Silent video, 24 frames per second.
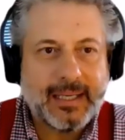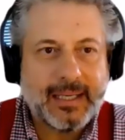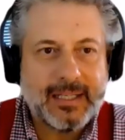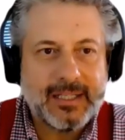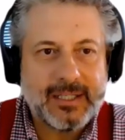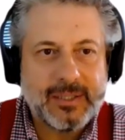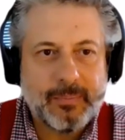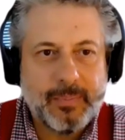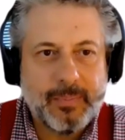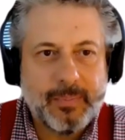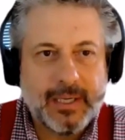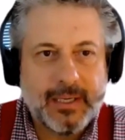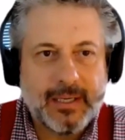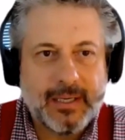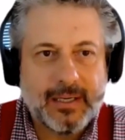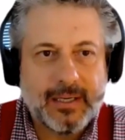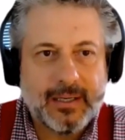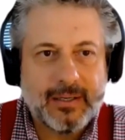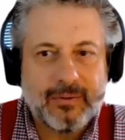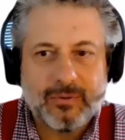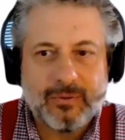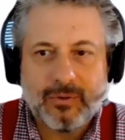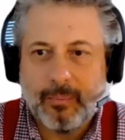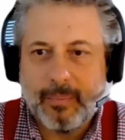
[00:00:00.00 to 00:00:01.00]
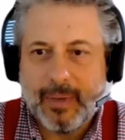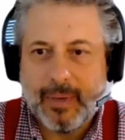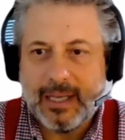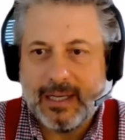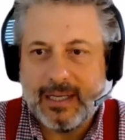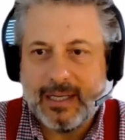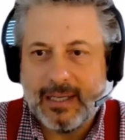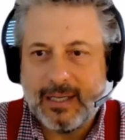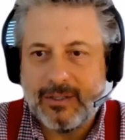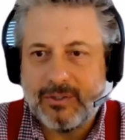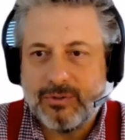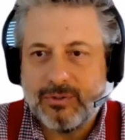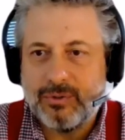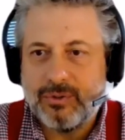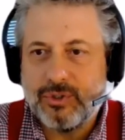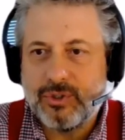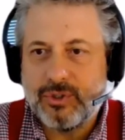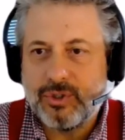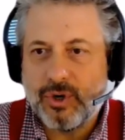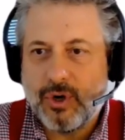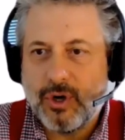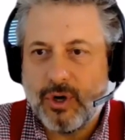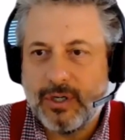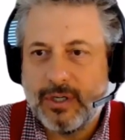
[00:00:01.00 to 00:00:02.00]
can speak Romanian to
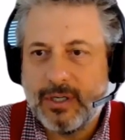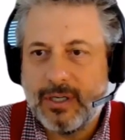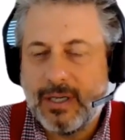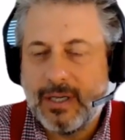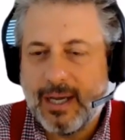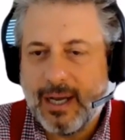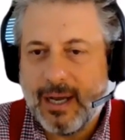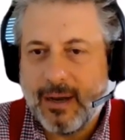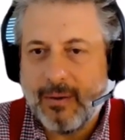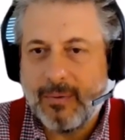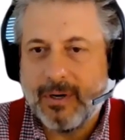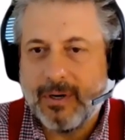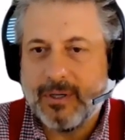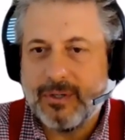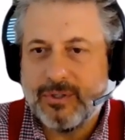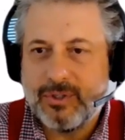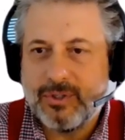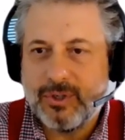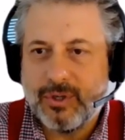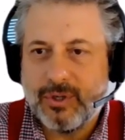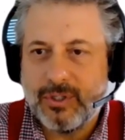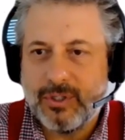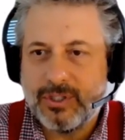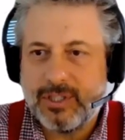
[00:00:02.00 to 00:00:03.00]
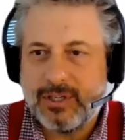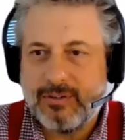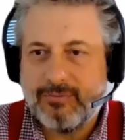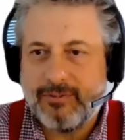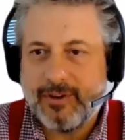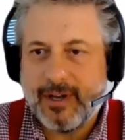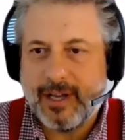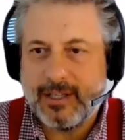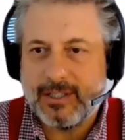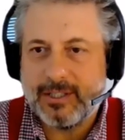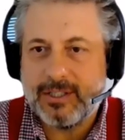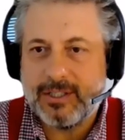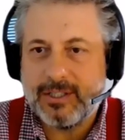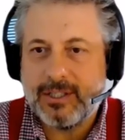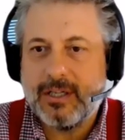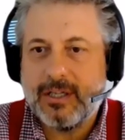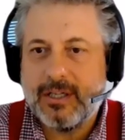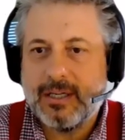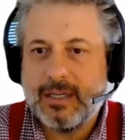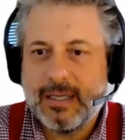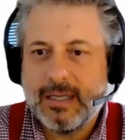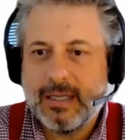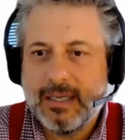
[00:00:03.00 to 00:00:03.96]
John. How are you, John? Ce faci?